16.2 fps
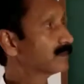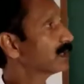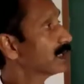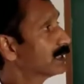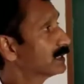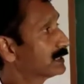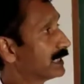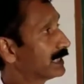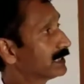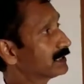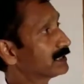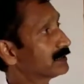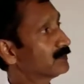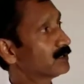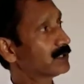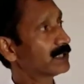Indirect
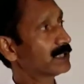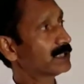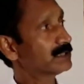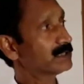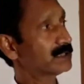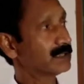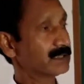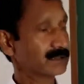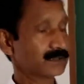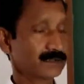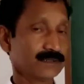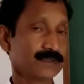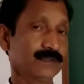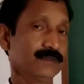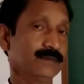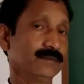democracy is
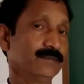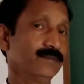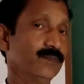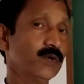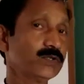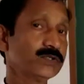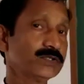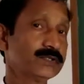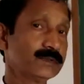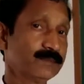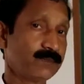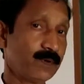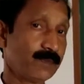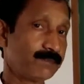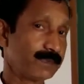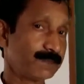most
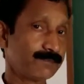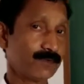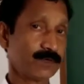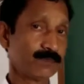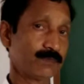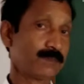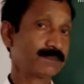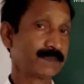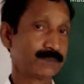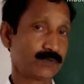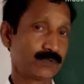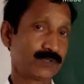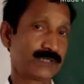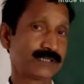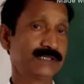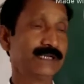popular form of
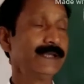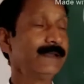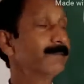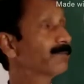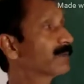democracy